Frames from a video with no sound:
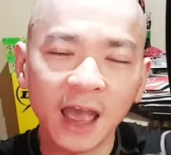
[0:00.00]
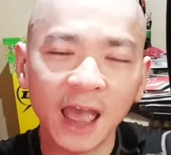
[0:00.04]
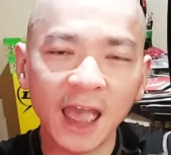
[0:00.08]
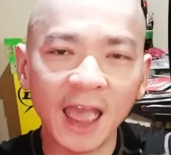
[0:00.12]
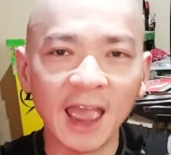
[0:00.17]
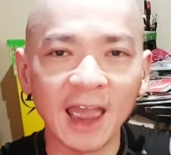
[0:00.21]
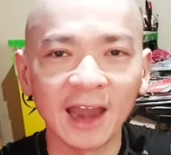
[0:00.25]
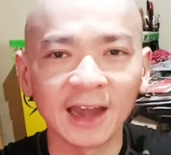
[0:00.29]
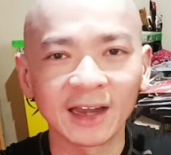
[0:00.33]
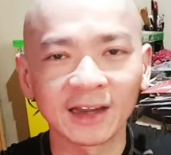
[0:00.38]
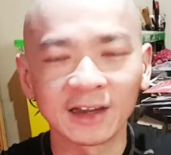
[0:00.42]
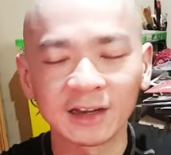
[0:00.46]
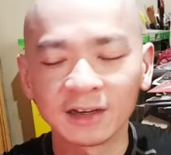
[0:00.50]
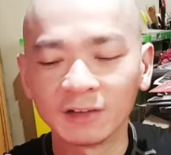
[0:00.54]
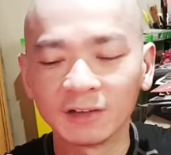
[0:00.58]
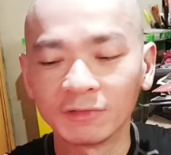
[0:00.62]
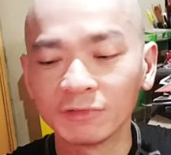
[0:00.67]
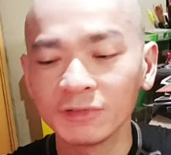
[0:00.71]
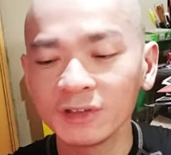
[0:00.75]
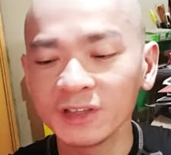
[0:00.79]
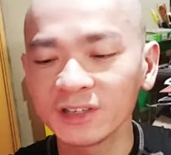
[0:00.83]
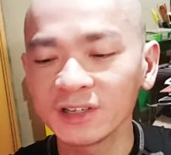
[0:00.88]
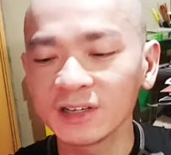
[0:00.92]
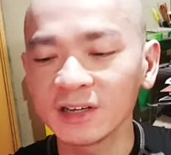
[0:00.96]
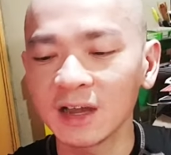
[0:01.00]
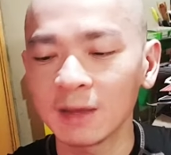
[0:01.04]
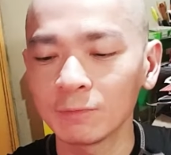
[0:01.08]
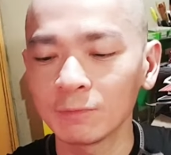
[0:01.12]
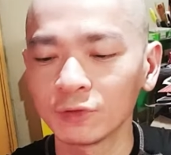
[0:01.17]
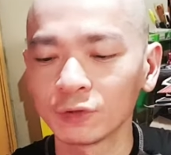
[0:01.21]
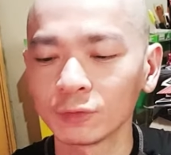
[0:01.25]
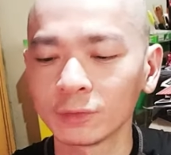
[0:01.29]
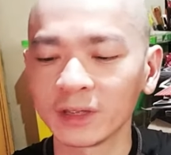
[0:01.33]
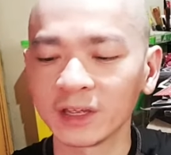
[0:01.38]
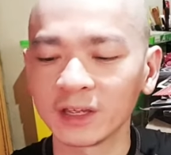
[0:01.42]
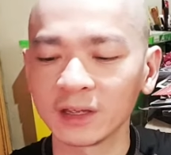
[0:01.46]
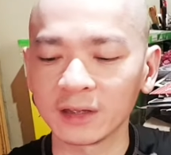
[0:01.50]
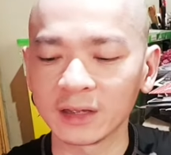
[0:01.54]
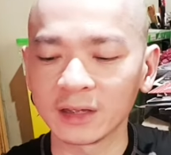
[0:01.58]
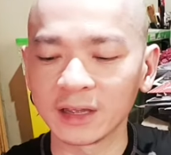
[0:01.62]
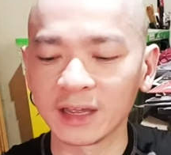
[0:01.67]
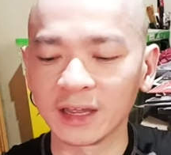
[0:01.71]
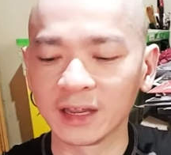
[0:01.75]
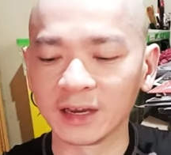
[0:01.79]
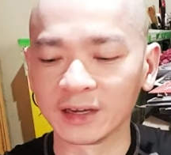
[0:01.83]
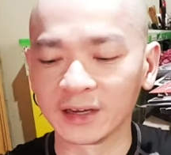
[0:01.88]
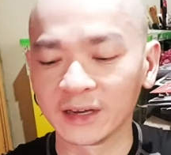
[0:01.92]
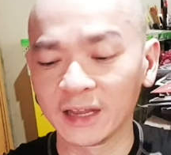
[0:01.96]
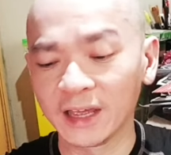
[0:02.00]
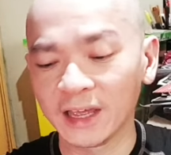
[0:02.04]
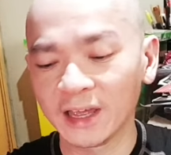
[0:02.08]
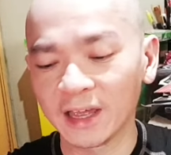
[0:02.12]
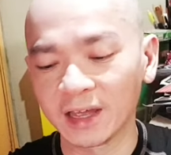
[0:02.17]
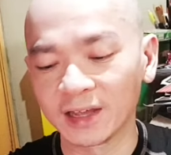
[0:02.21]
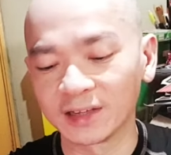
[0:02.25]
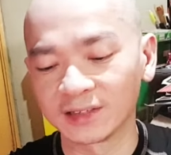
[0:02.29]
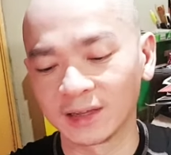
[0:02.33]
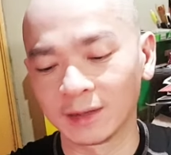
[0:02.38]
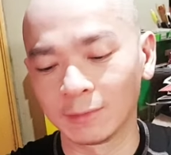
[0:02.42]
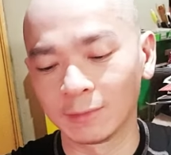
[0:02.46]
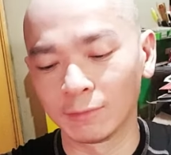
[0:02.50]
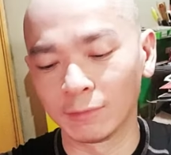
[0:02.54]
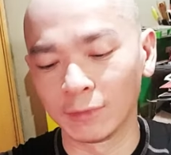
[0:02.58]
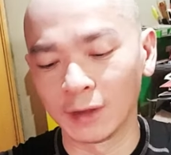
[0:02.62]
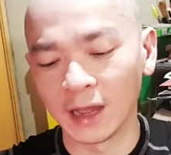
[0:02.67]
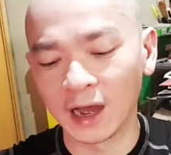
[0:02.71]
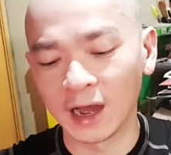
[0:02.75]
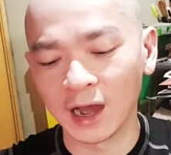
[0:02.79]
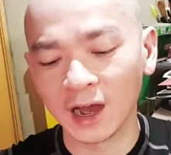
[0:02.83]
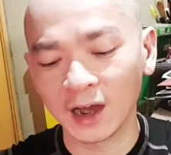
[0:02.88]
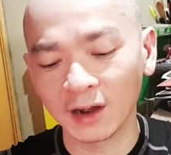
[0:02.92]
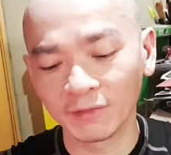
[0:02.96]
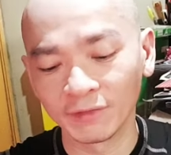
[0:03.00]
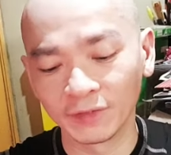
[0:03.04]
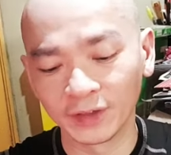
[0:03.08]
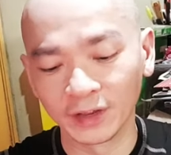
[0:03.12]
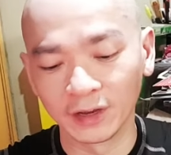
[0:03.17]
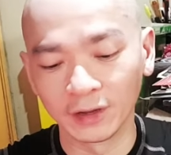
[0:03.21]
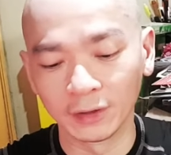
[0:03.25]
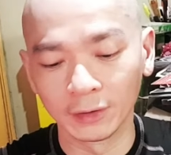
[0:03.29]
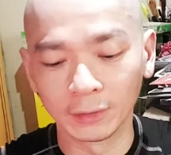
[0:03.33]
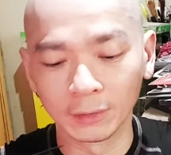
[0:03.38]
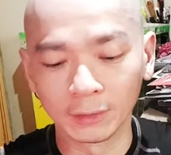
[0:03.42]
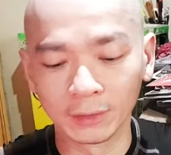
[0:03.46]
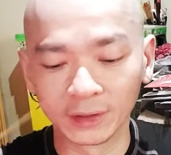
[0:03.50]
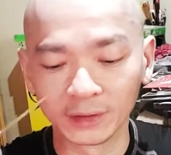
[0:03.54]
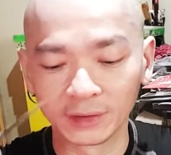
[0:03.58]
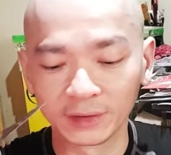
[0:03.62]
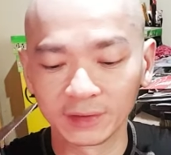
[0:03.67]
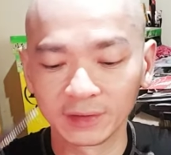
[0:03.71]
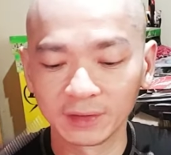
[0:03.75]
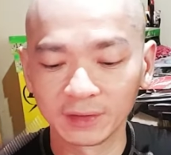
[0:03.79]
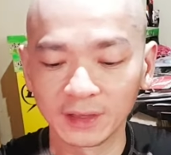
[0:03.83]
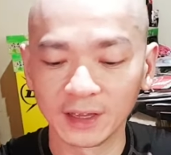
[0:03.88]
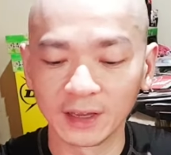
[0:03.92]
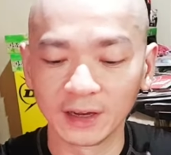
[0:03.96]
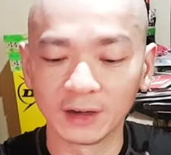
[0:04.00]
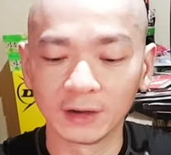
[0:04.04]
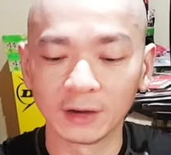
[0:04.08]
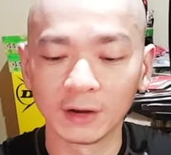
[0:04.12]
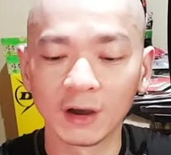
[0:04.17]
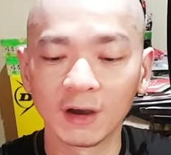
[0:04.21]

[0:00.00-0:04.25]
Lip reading: And the reason I'm doing an ASMR video instead